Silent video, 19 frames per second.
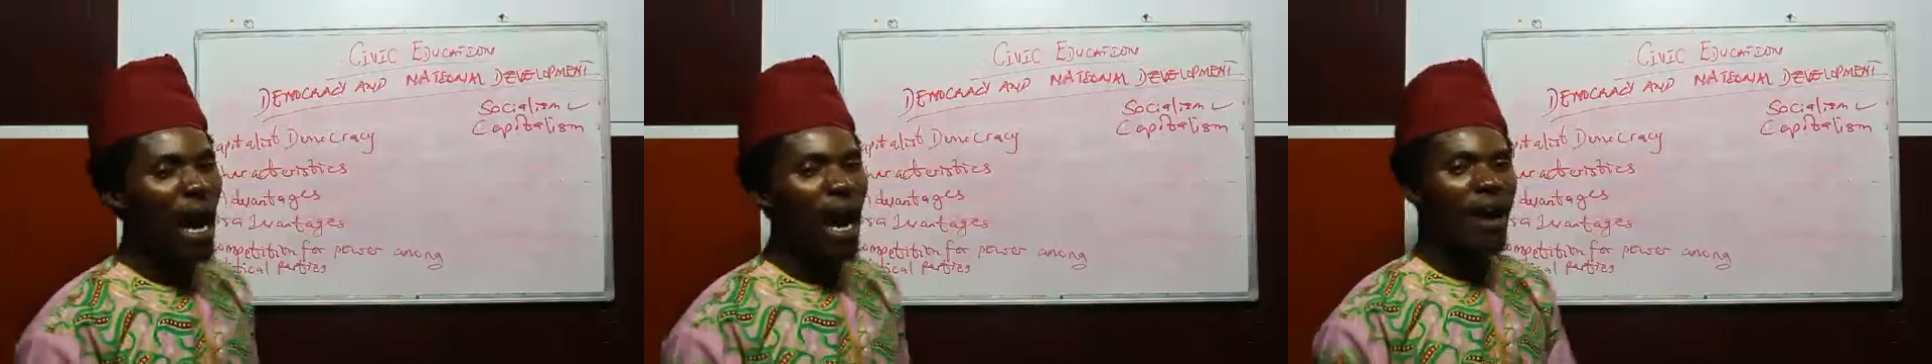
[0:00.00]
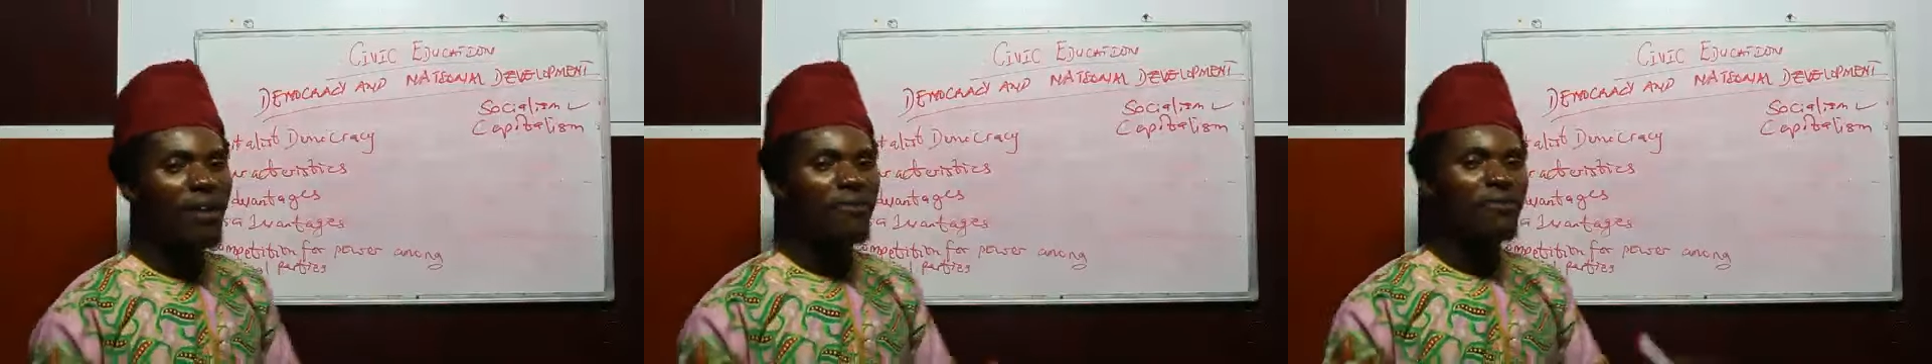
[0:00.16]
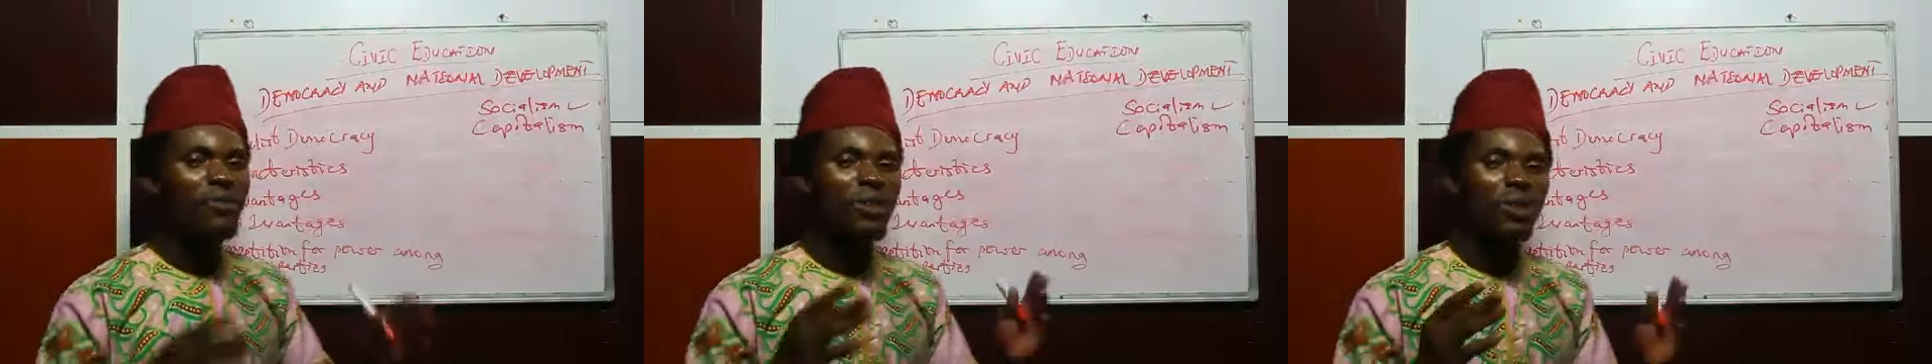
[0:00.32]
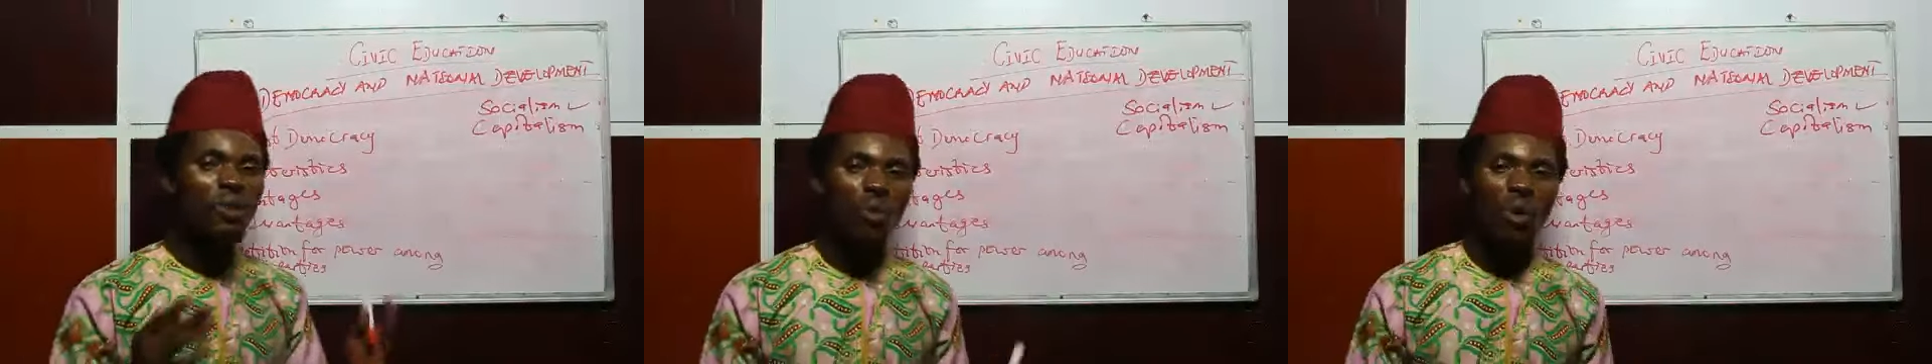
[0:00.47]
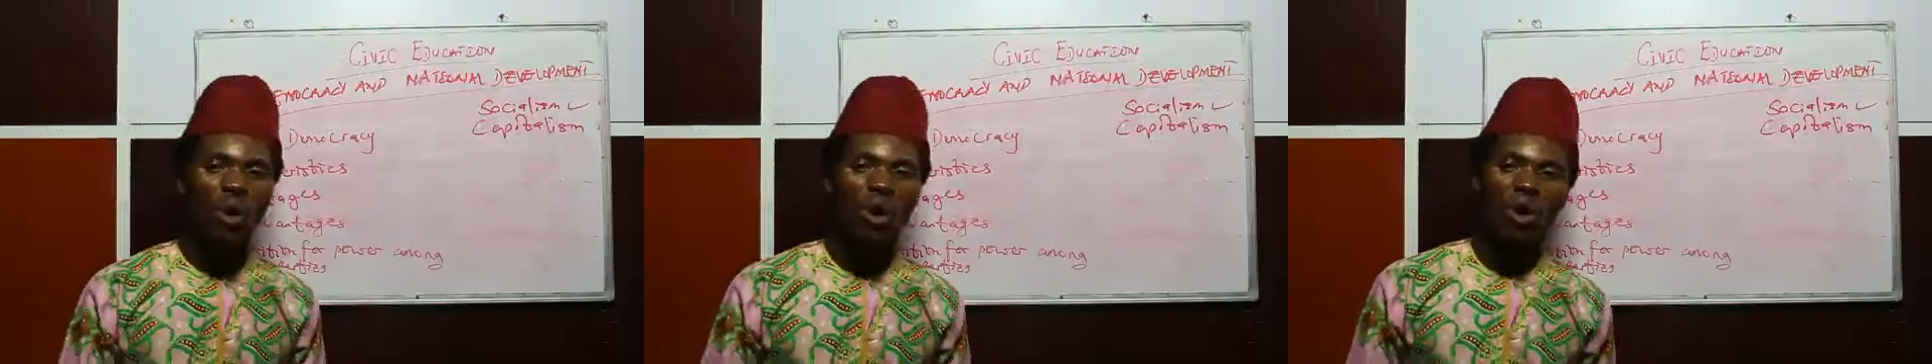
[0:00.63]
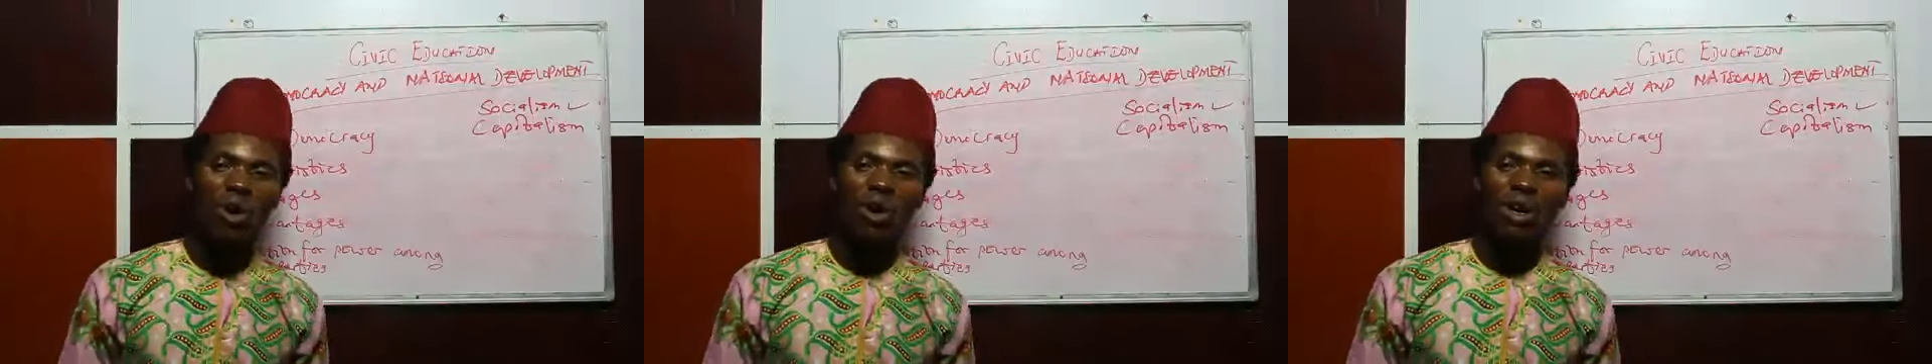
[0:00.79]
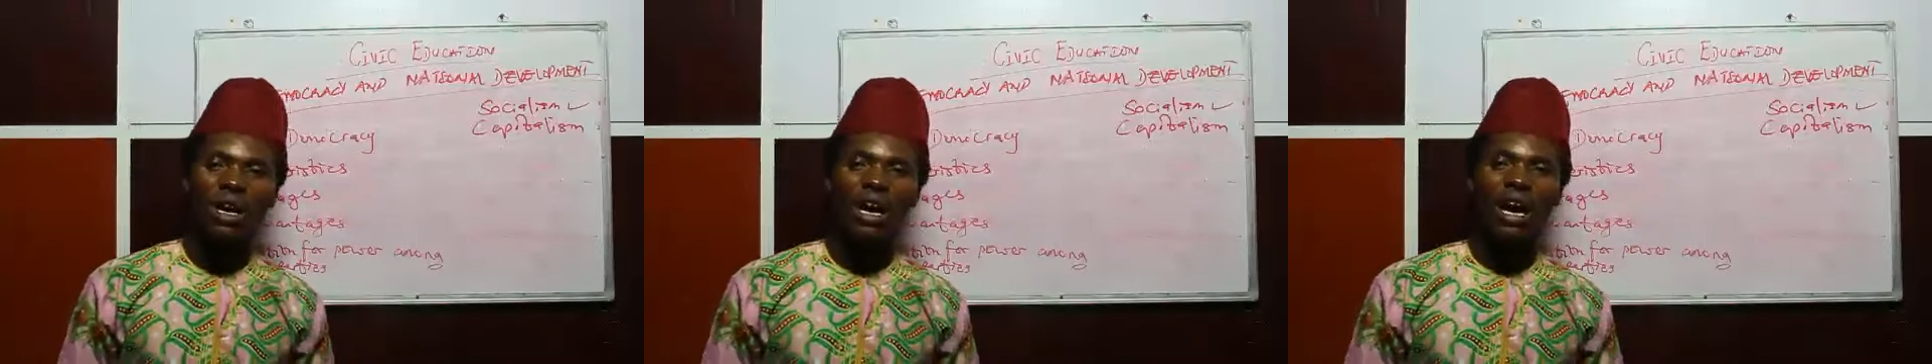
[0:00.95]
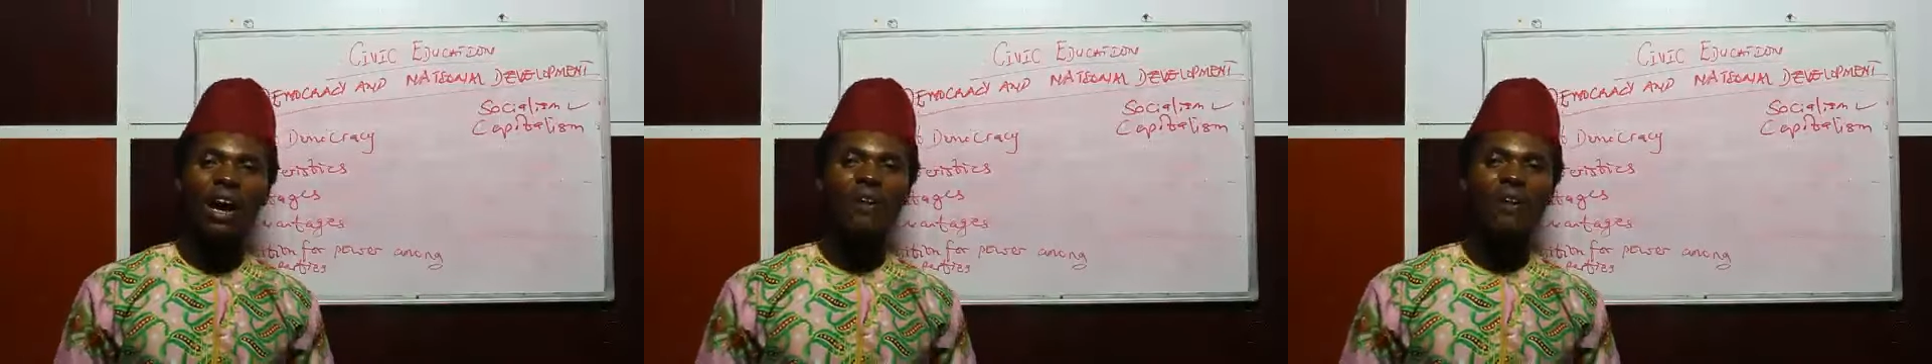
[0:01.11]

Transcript: every work,